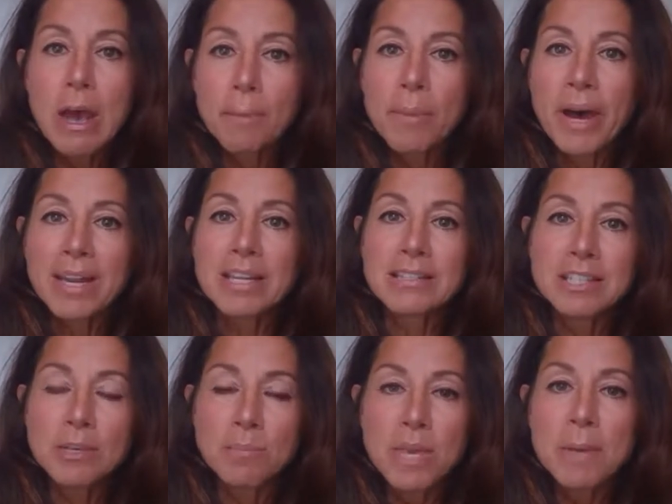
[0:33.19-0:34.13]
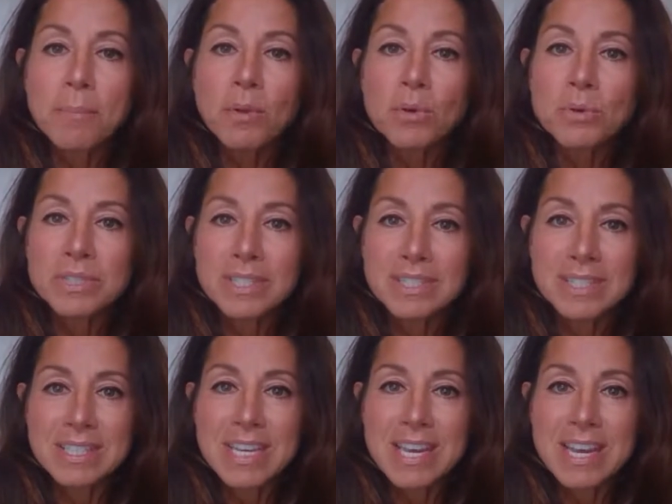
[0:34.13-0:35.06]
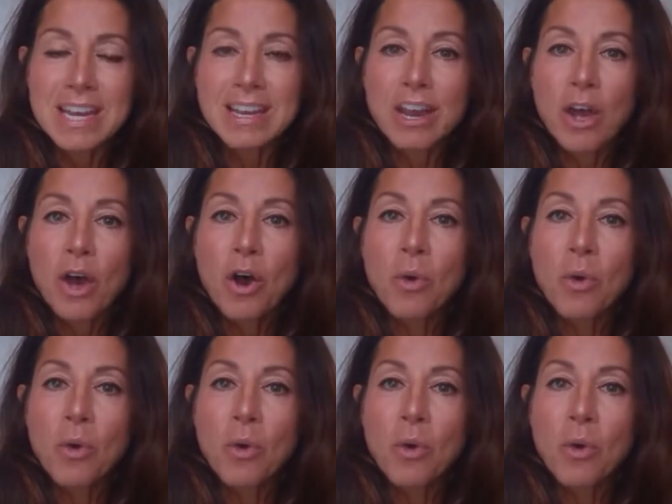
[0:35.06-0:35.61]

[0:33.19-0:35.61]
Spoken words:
but it's the people who succeed